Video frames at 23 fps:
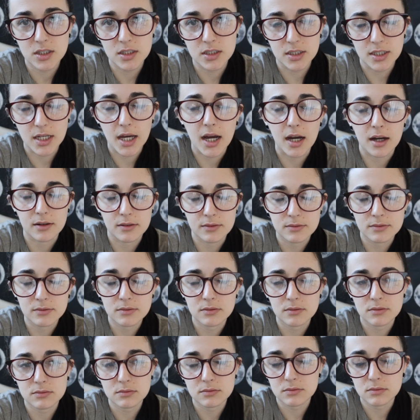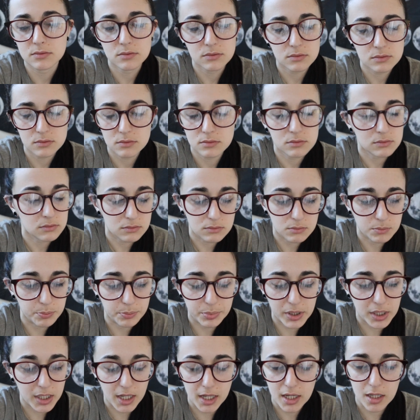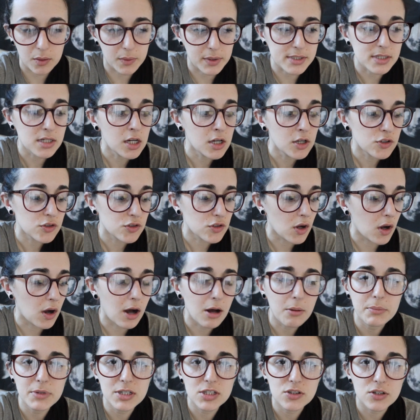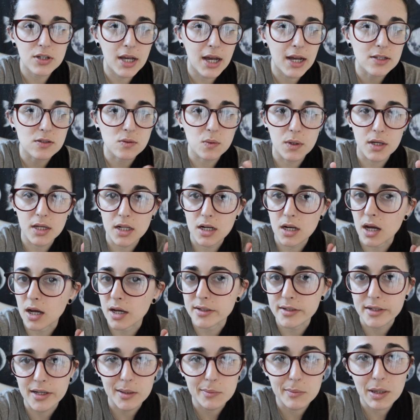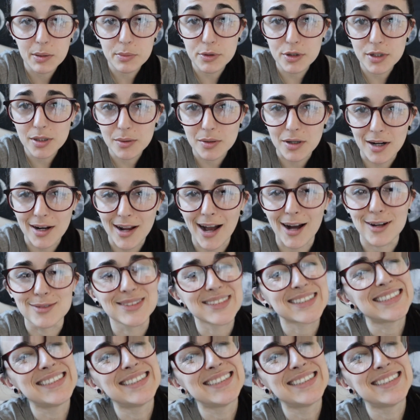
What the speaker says: Yeah, but anyways, so I'll meet you guys when I take my pre-workout.